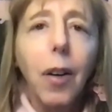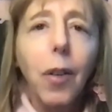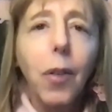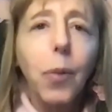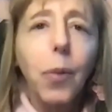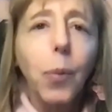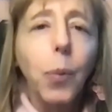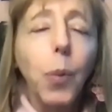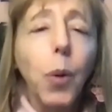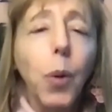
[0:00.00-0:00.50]

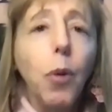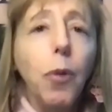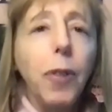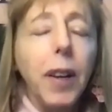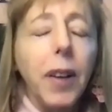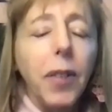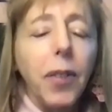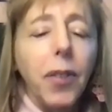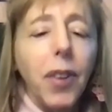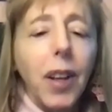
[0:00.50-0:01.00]

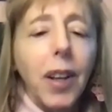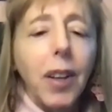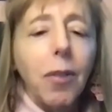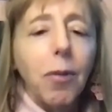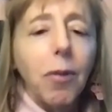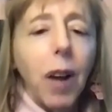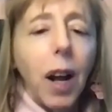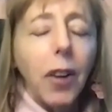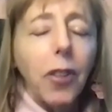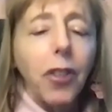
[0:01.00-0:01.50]
movies
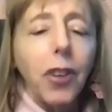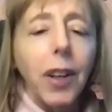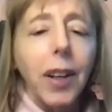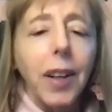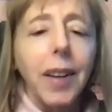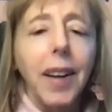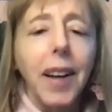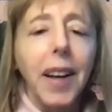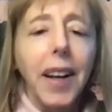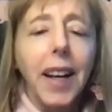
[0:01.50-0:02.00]
in
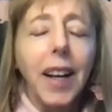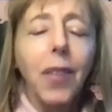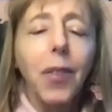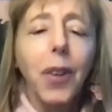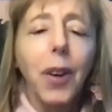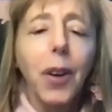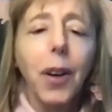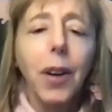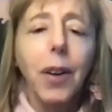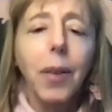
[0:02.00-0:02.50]
Russian in
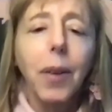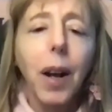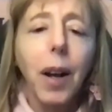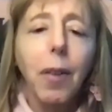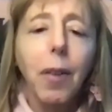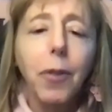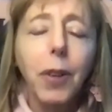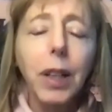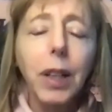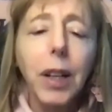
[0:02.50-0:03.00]
their
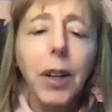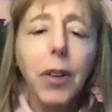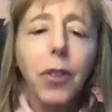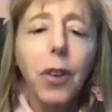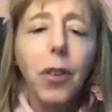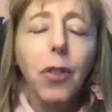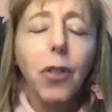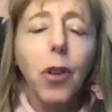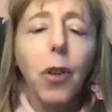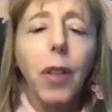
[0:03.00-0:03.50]

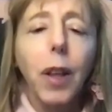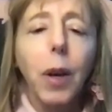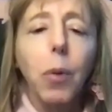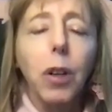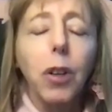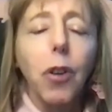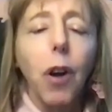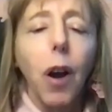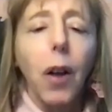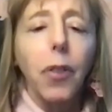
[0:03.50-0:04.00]
village. And so they
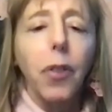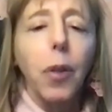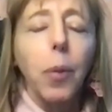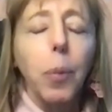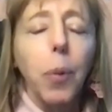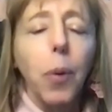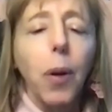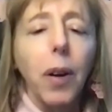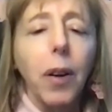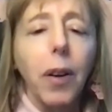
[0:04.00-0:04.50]
would cross the
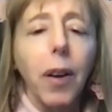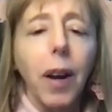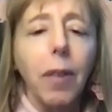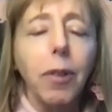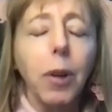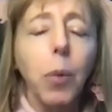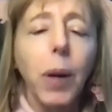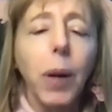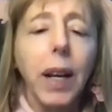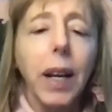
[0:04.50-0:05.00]
border
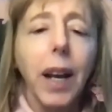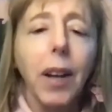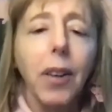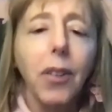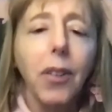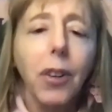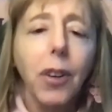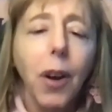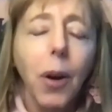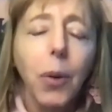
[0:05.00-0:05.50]
every
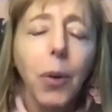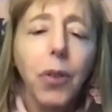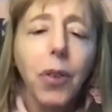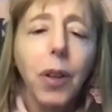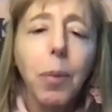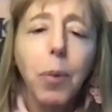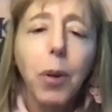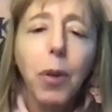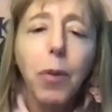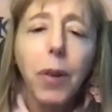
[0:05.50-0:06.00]
weekend to go
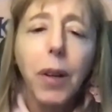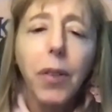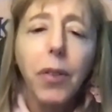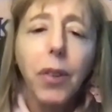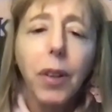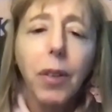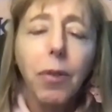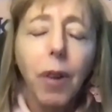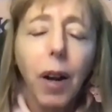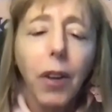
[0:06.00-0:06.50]
see
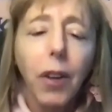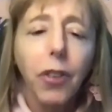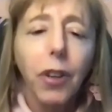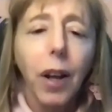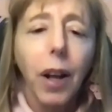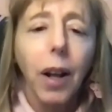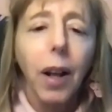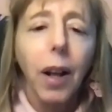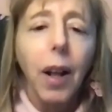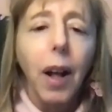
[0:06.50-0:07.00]
movies in
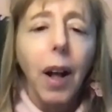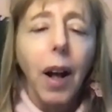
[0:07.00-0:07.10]
Russia.